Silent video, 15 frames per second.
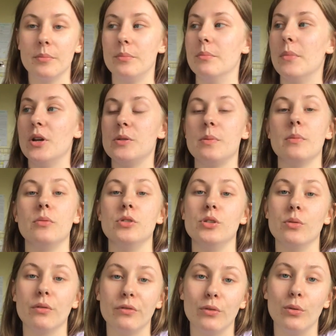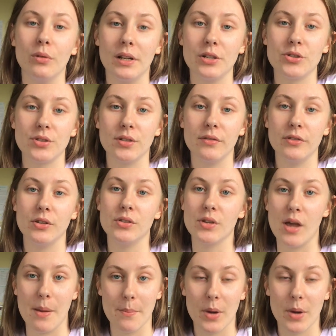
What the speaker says: Most people do a full literature review, so